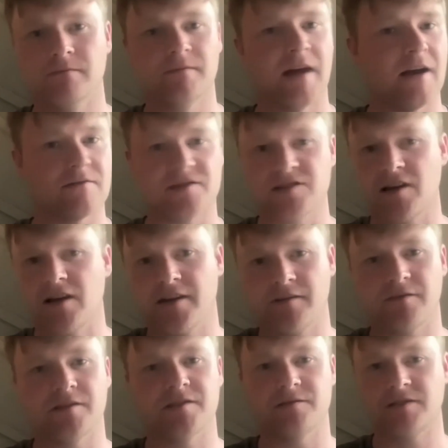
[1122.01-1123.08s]
outside
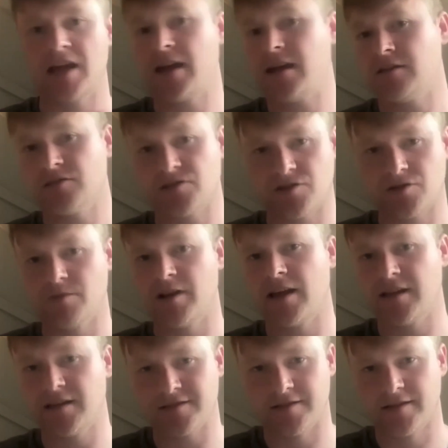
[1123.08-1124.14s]
of containers,
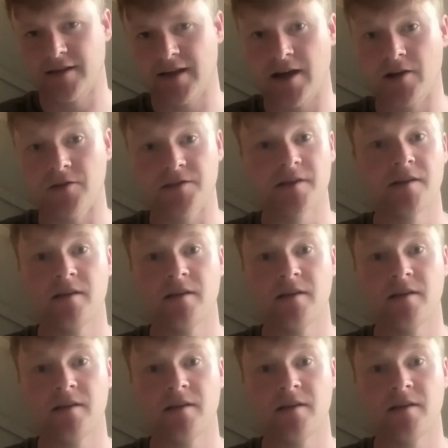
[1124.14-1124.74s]
Kubernetes, and cloud,